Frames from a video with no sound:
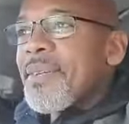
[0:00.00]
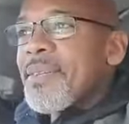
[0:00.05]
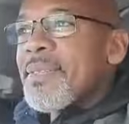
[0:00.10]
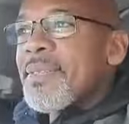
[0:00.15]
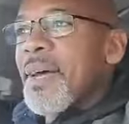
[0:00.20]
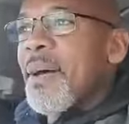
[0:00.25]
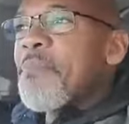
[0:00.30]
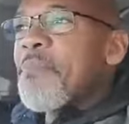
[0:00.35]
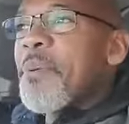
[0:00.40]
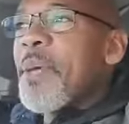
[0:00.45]

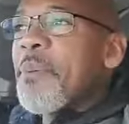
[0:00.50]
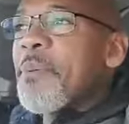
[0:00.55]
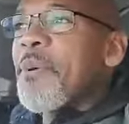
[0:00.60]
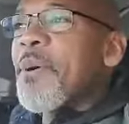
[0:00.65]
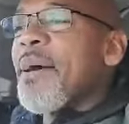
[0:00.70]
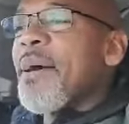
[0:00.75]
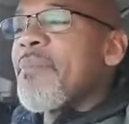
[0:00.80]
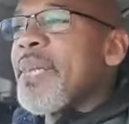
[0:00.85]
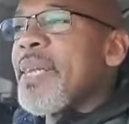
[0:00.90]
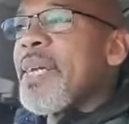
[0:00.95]
Some
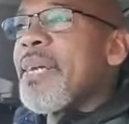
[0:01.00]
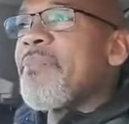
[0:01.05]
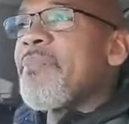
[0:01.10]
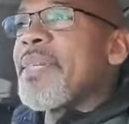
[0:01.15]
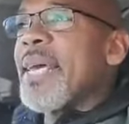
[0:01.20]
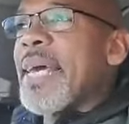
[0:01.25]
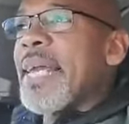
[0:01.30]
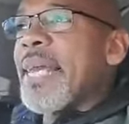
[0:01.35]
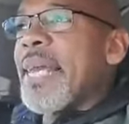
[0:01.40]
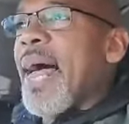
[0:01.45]
people have
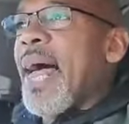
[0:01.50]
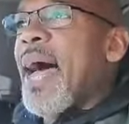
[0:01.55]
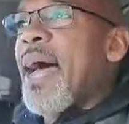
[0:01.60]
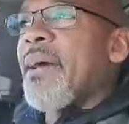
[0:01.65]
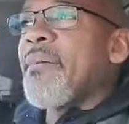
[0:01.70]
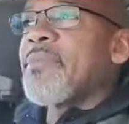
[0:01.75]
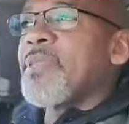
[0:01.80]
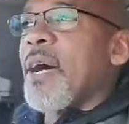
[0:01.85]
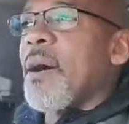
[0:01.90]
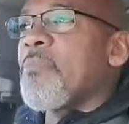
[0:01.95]
lived their
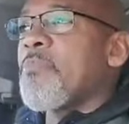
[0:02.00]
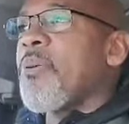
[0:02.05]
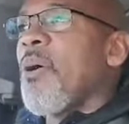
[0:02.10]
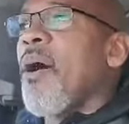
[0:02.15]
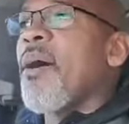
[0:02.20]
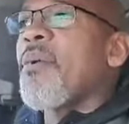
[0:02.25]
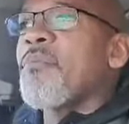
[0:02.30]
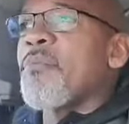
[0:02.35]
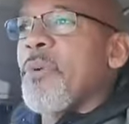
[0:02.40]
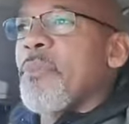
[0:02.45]
lives
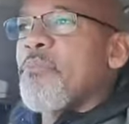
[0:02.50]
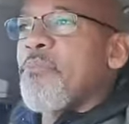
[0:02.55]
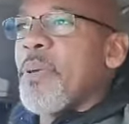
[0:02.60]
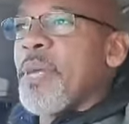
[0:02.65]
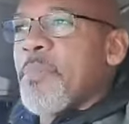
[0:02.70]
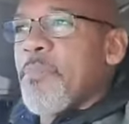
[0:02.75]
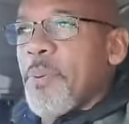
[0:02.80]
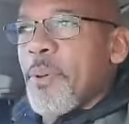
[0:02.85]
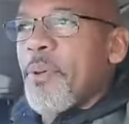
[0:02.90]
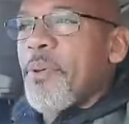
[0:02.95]
apart from
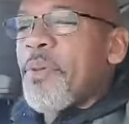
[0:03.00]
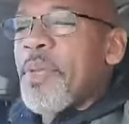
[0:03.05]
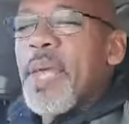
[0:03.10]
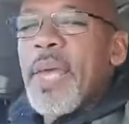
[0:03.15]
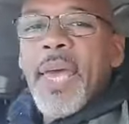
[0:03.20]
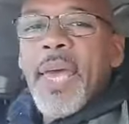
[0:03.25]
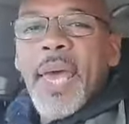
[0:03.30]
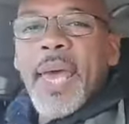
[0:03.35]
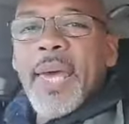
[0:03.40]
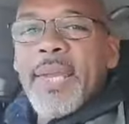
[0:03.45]
people,
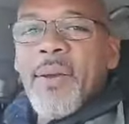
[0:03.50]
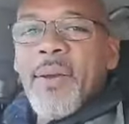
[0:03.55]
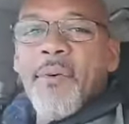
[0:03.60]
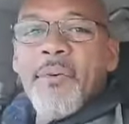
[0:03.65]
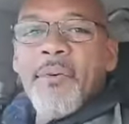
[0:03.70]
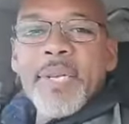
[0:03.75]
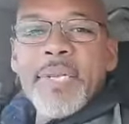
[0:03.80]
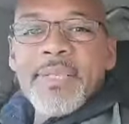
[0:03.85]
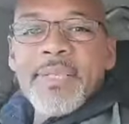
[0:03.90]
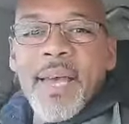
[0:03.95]
and the
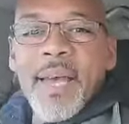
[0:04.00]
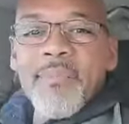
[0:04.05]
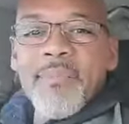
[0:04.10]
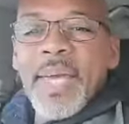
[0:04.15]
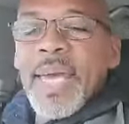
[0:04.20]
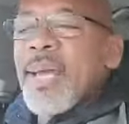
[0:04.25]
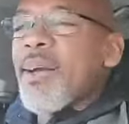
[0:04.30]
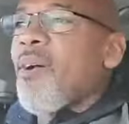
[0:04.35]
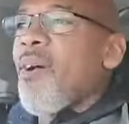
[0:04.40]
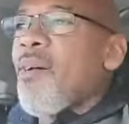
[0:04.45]
only time
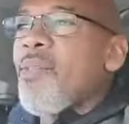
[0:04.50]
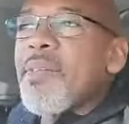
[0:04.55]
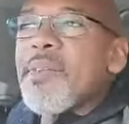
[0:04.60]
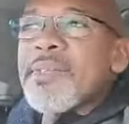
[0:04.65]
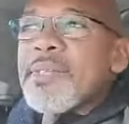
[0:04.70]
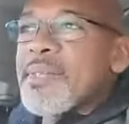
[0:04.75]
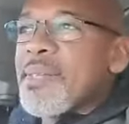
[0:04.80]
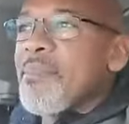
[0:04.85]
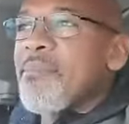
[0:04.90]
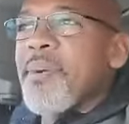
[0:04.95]
they call
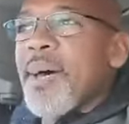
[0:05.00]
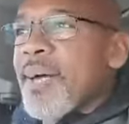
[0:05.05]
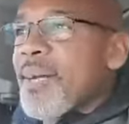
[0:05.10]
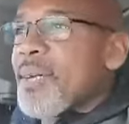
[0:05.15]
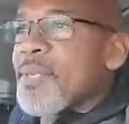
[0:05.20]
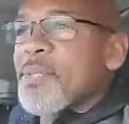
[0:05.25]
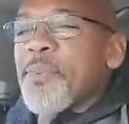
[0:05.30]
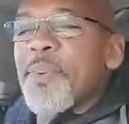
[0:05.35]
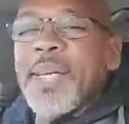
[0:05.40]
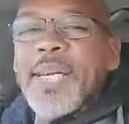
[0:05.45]
on
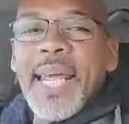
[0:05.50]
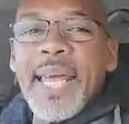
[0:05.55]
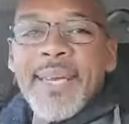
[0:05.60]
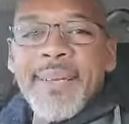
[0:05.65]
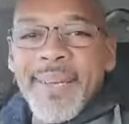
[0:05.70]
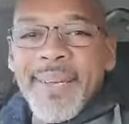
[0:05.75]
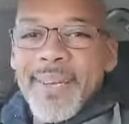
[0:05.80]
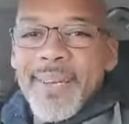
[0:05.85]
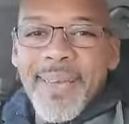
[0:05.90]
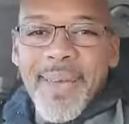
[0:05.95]
somebody is when they
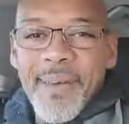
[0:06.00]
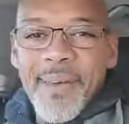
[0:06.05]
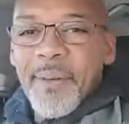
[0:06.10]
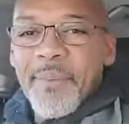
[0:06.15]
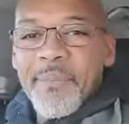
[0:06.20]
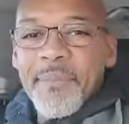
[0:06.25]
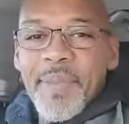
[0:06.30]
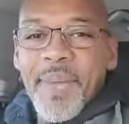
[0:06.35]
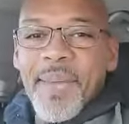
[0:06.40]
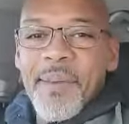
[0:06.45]
need
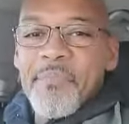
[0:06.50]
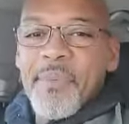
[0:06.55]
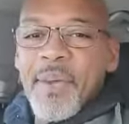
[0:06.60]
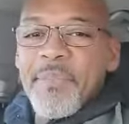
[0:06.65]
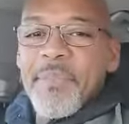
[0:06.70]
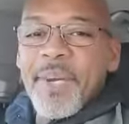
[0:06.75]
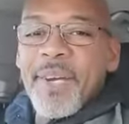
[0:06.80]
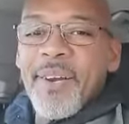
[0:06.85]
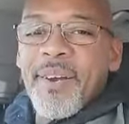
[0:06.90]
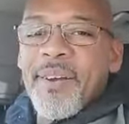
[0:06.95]
help. Hey
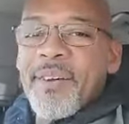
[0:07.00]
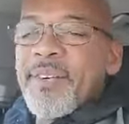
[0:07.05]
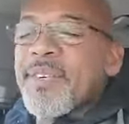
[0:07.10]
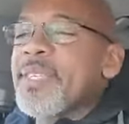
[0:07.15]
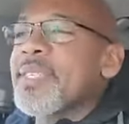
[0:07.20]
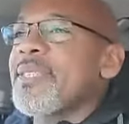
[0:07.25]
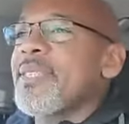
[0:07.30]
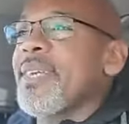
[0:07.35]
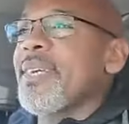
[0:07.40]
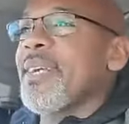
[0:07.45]
baby girl,
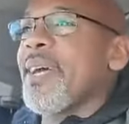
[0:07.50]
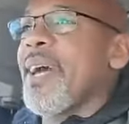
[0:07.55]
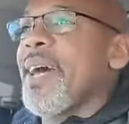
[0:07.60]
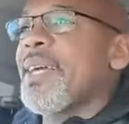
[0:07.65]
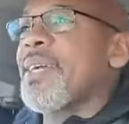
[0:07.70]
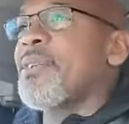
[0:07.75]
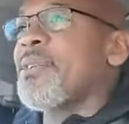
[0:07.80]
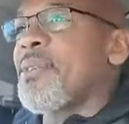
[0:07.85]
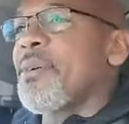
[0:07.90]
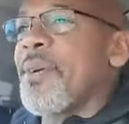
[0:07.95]
Christina, how
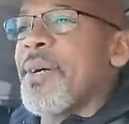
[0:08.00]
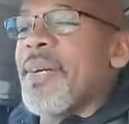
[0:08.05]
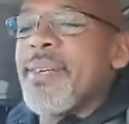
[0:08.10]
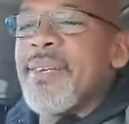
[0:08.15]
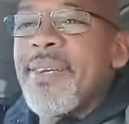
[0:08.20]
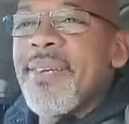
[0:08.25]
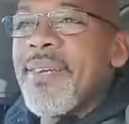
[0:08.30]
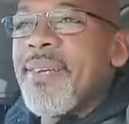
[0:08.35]
you doing?